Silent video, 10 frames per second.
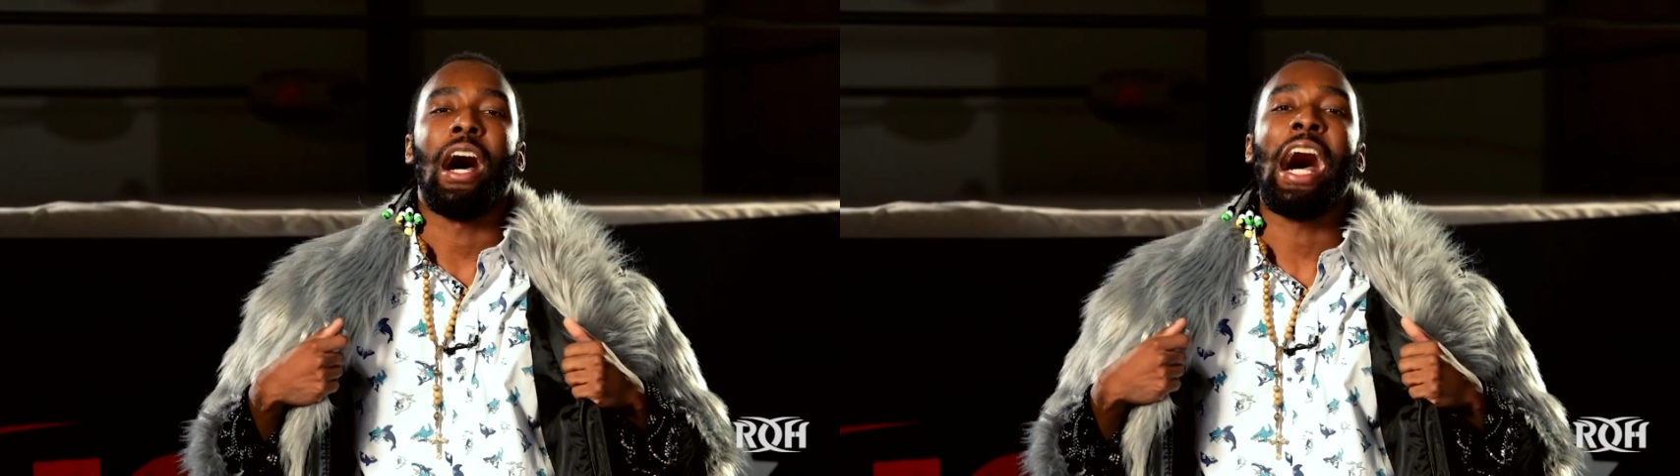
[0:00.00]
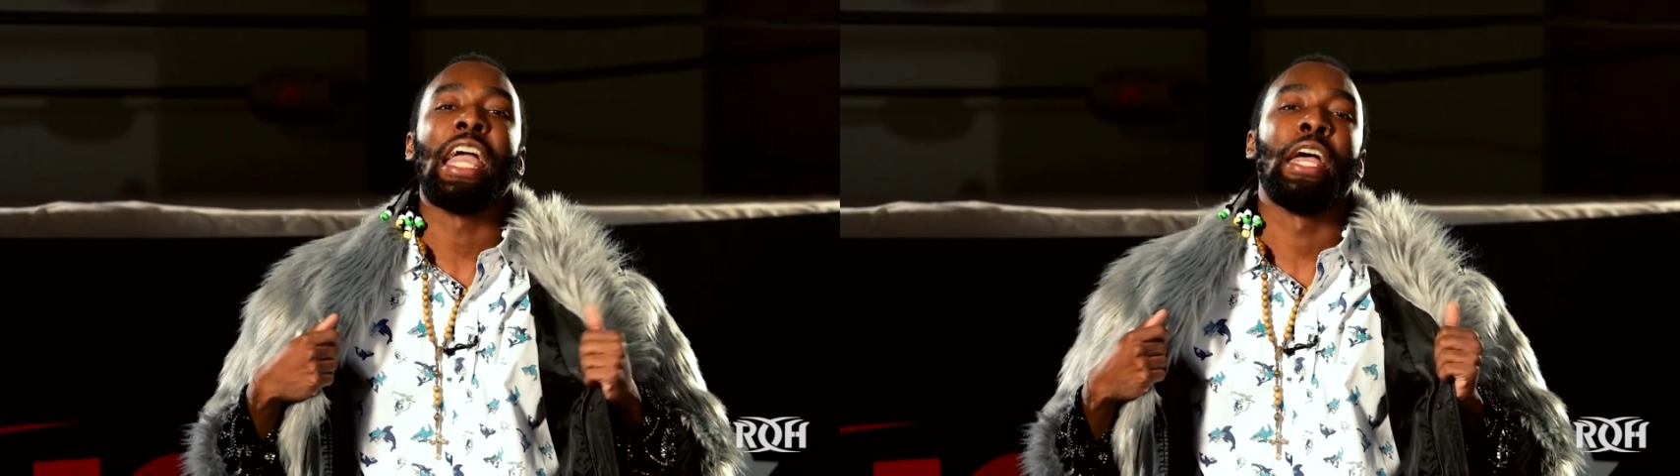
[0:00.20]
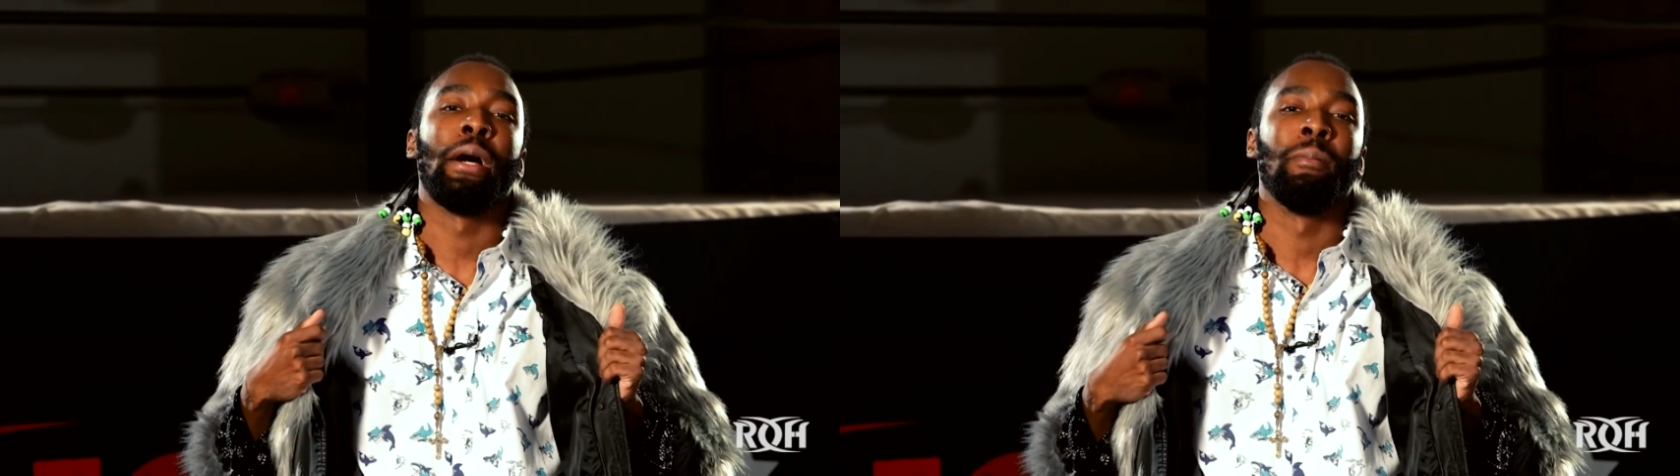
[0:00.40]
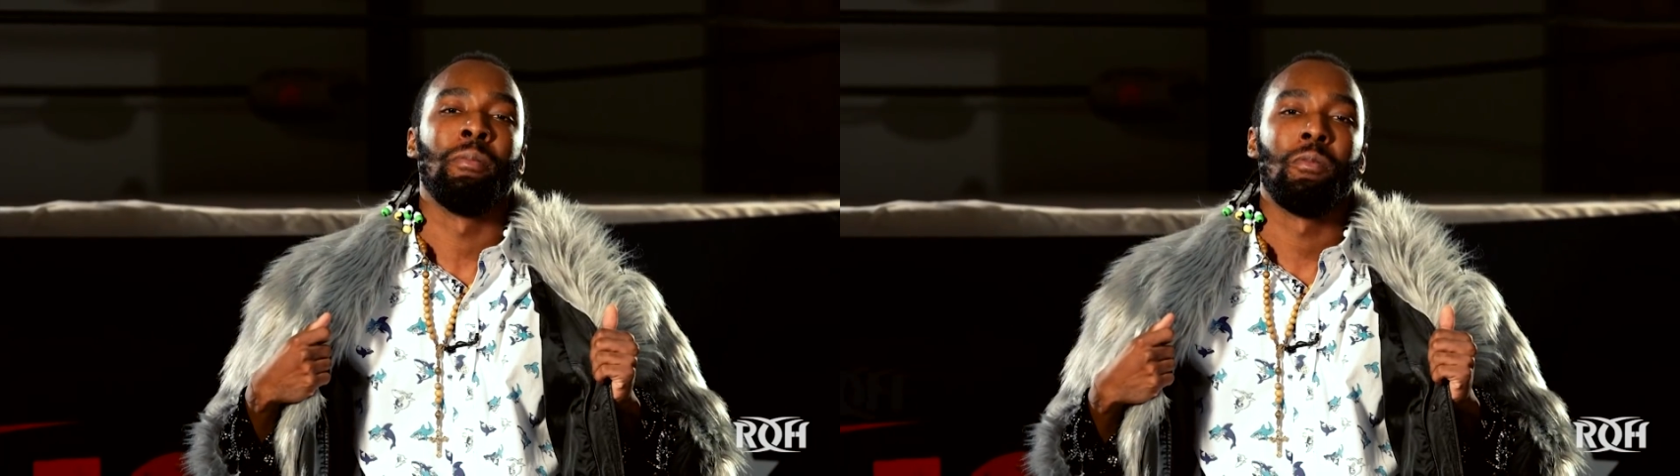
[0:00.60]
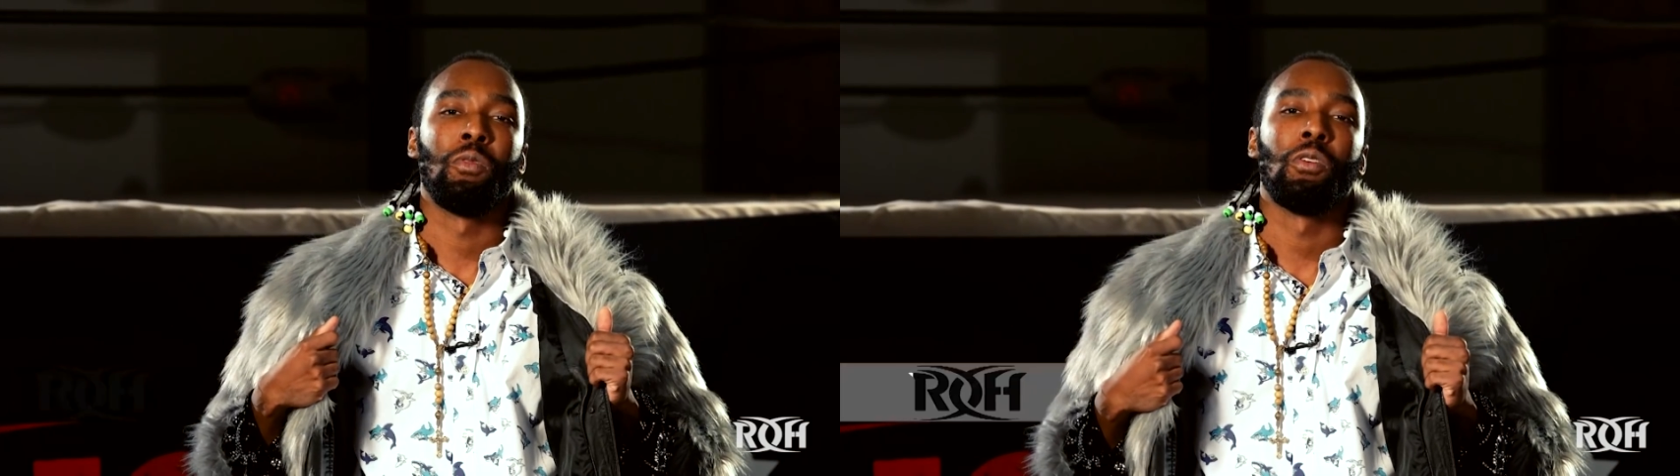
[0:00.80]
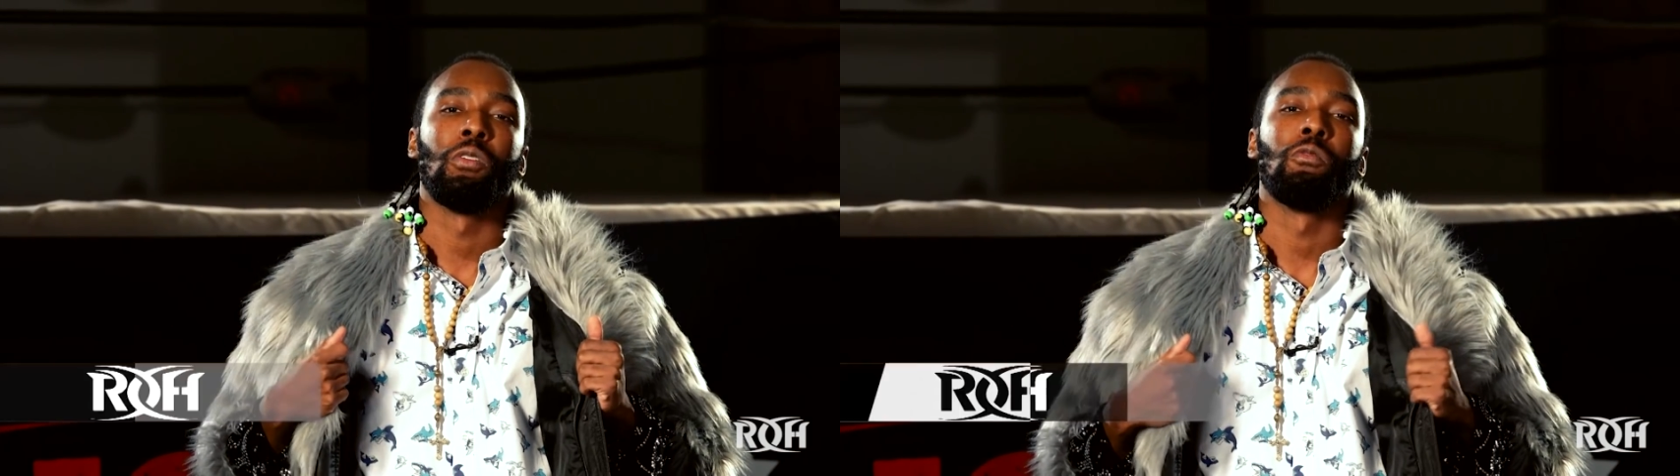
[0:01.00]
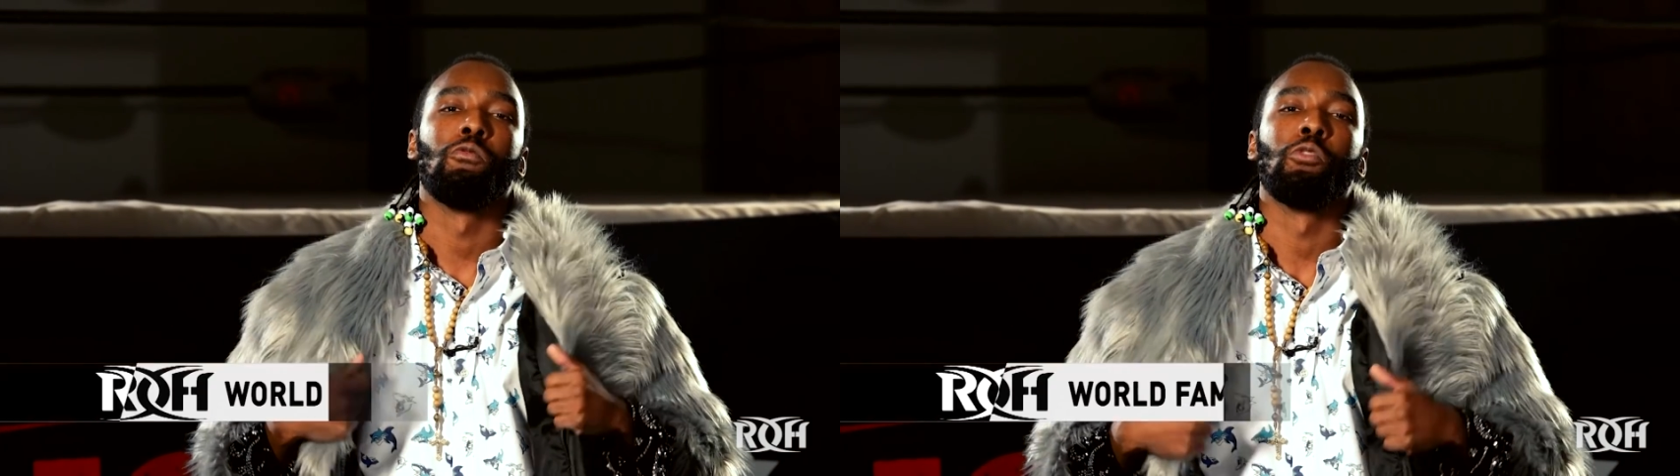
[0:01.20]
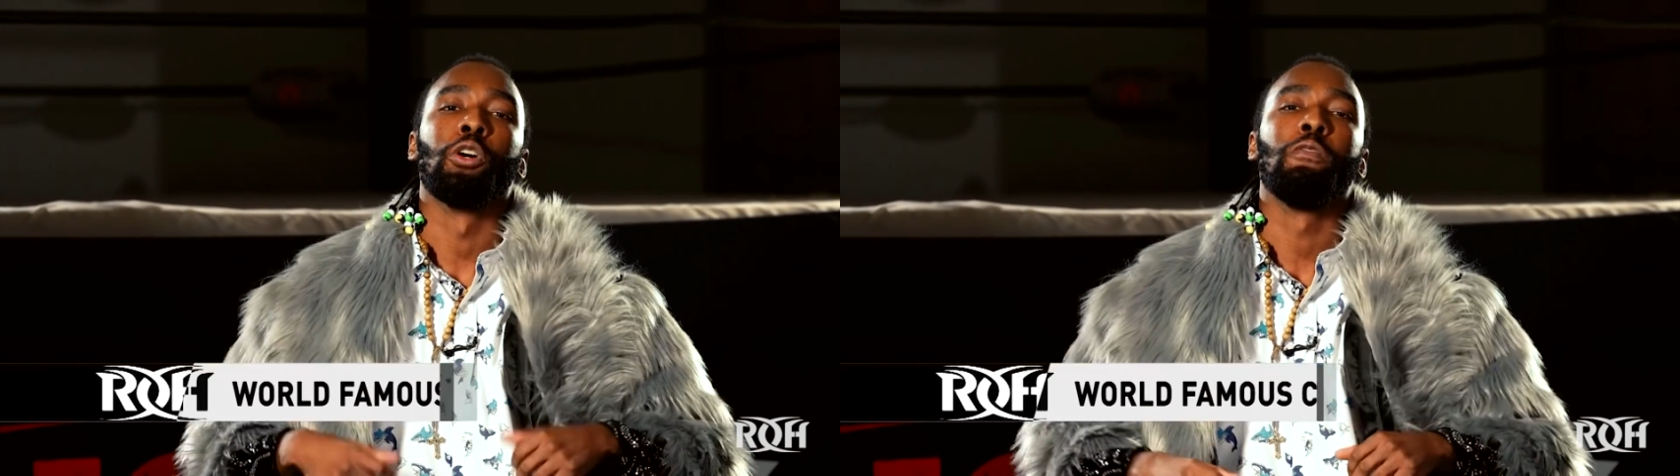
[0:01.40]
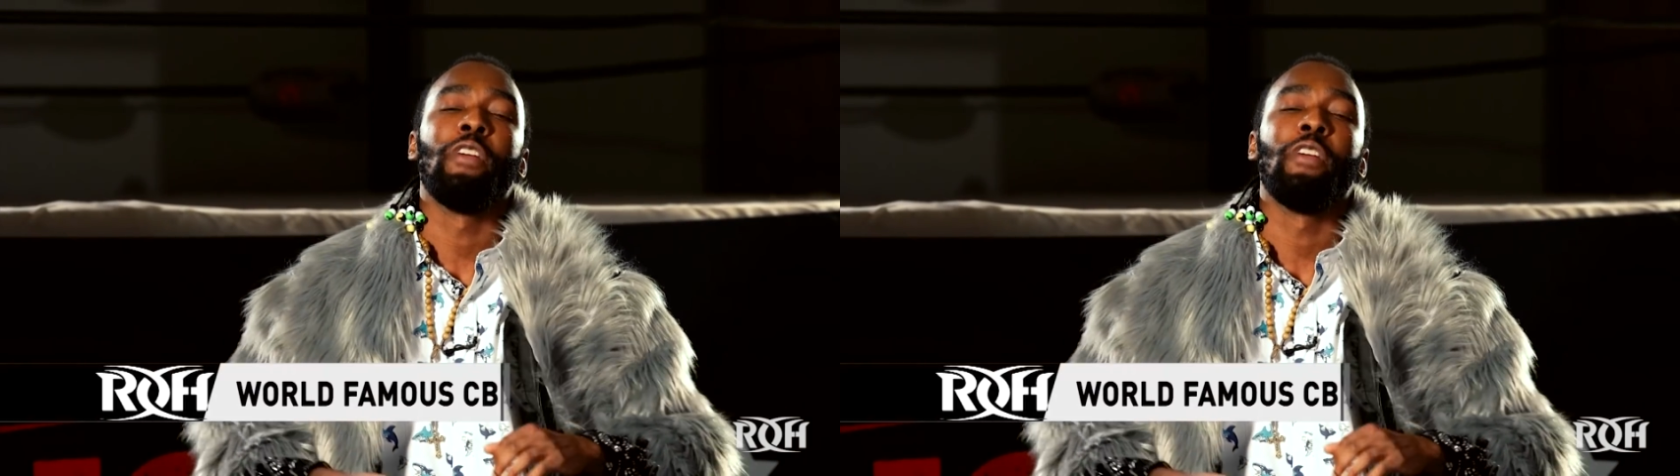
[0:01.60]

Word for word: I am world